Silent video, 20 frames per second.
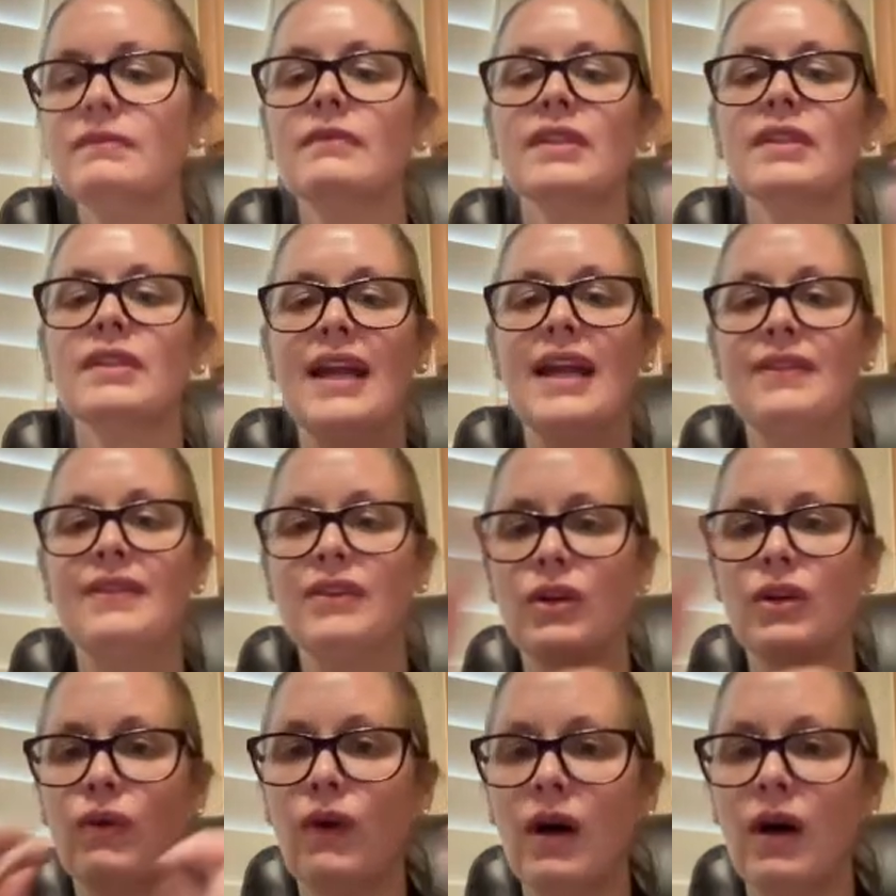and the
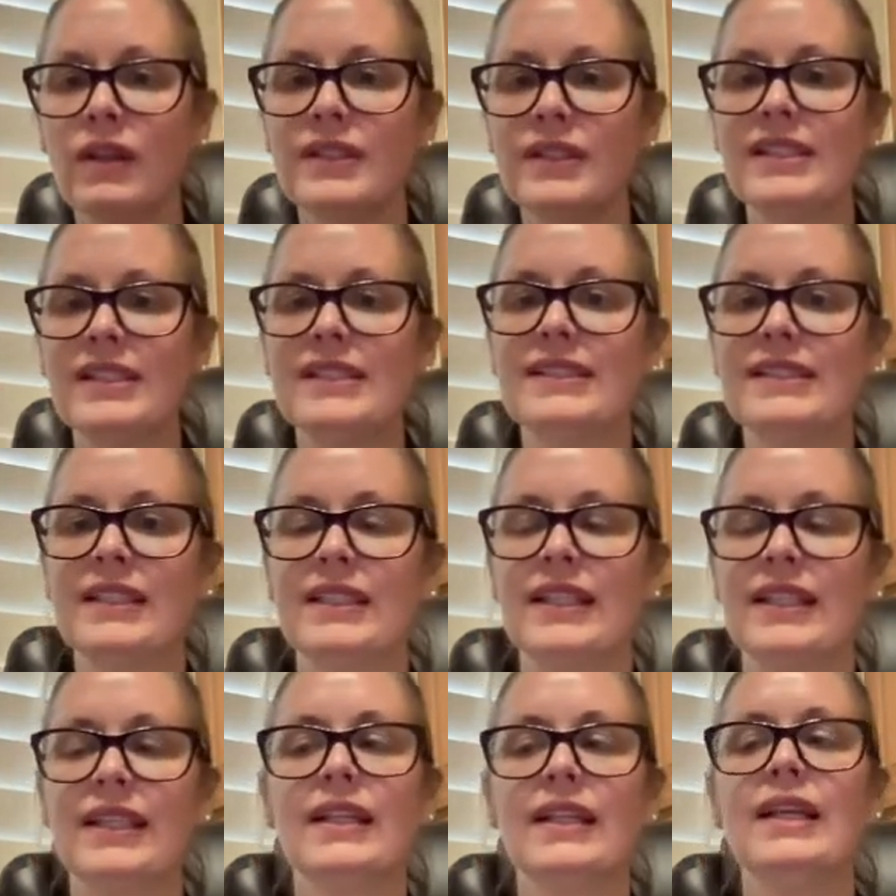qualities in
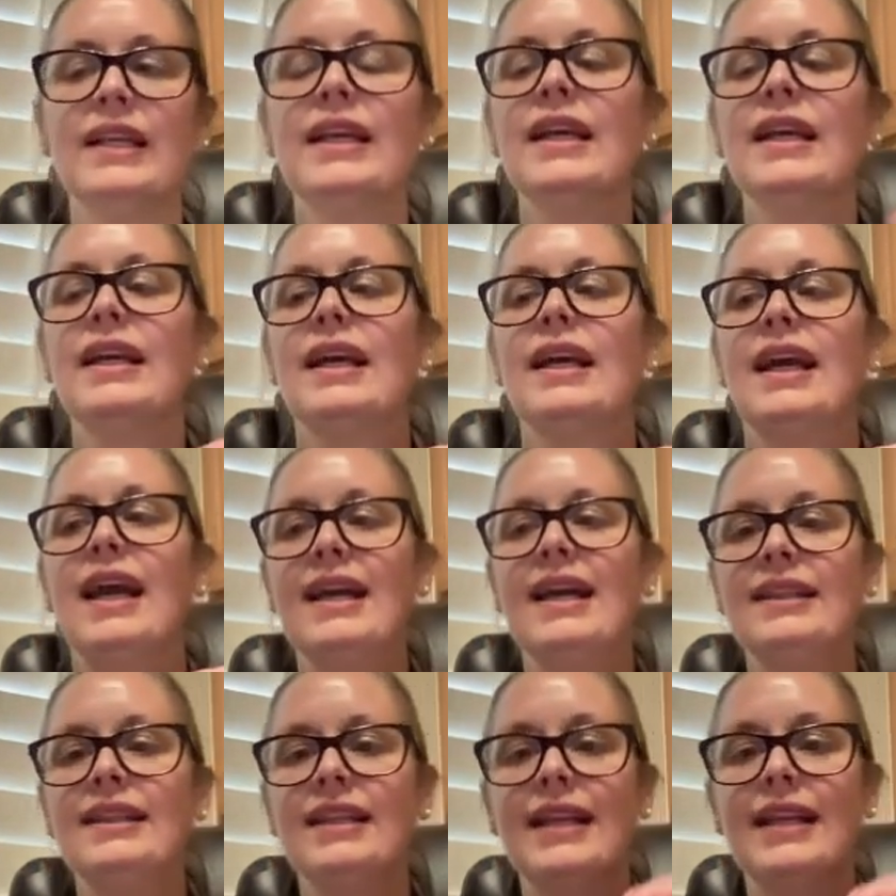it,
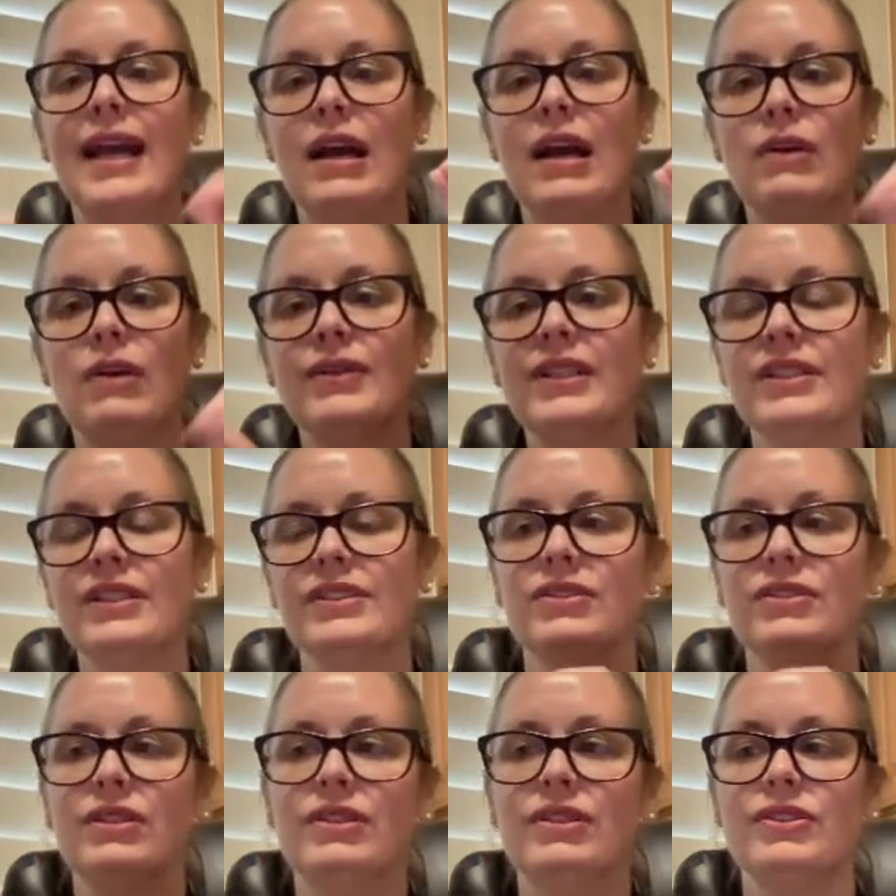and then how we can
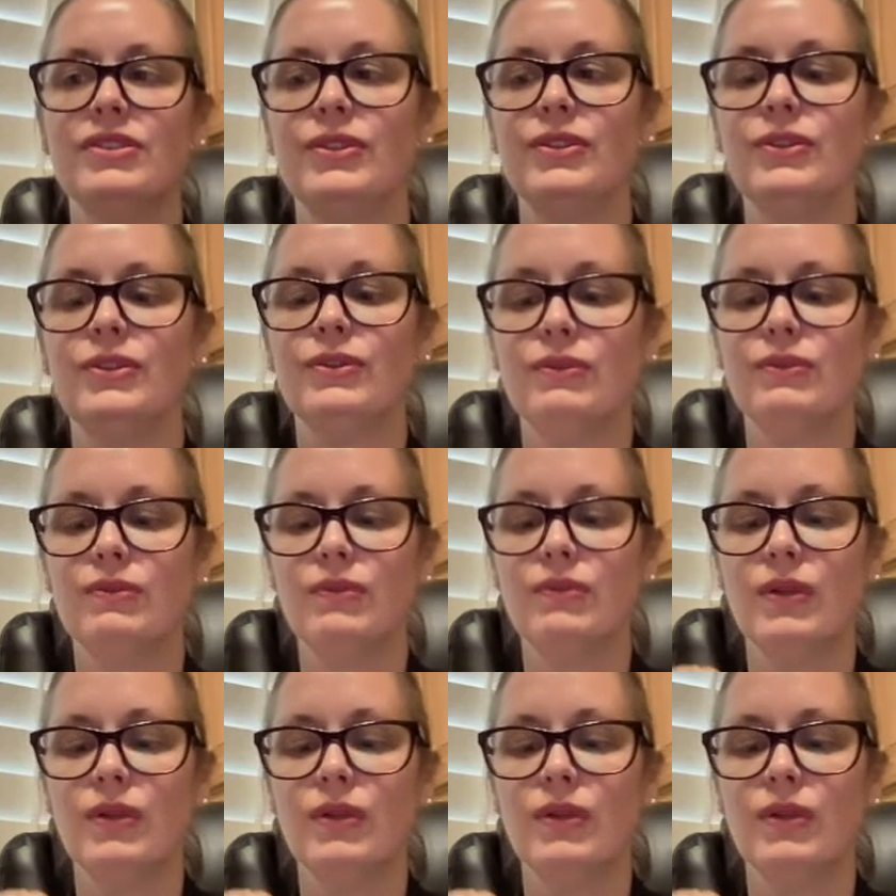start to